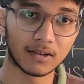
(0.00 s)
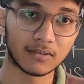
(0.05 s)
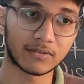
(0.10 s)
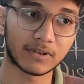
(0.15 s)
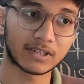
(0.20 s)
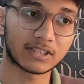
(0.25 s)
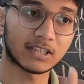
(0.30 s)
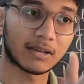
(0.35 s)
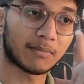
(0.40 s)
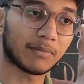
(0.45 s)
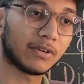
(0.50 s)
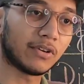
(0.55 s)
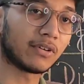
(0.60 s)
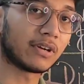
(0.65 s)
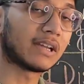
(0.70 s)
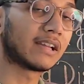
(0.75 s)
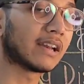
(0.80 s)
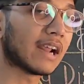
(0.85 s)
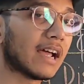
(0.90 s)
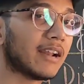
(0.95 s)
For example, your
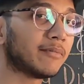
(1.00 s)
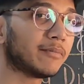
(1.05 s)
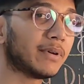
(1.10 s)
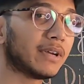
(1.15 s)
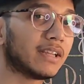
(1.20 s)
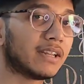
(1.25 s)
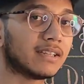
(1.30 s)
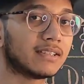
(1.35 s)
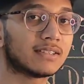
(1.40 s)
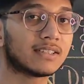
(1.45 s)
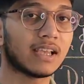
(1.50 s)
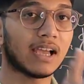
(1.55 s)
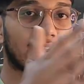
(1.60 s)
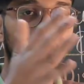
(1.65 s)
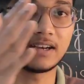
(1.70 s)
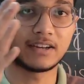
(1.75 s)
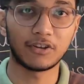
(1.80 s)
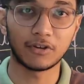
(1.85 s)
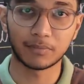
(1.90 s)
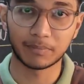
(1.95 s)
grandparents
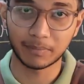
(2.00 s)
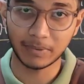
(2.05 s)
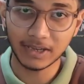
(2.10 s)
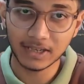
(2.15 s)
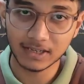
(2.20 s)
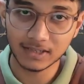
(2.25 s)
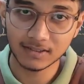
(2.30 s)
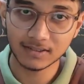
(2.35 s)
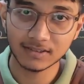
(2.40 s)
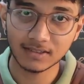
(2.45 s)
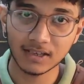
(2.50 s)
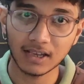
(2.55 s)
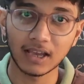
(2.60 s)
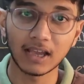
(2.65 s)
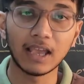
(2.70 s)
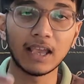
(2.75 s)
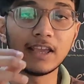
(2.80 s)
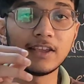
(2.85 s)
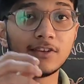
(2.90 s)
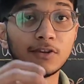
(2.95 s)
had your parents
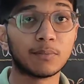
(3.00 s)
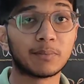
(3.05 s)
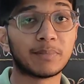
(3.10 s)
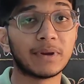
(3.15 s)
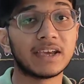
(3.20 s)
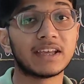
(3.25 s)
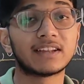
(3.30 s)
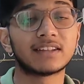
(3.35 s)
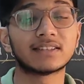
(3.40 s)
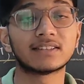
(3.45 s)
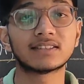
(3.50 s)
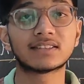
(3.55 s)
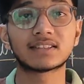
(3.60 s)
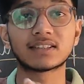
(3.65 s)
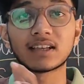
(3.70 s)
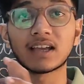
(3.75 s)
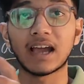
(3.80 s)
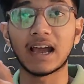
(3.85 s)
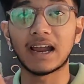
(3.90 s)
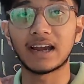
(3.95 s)

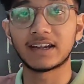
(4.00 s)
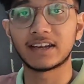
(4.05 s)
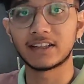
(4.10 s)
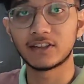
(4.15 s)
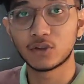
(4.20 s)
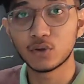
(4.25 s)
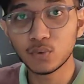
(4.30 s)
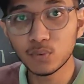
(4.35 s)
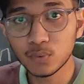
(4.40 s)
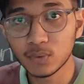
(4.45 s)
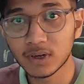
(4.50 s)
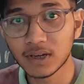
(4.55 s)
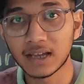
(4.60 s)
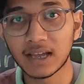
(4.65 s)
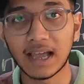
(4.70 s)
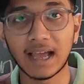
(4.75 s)
had you,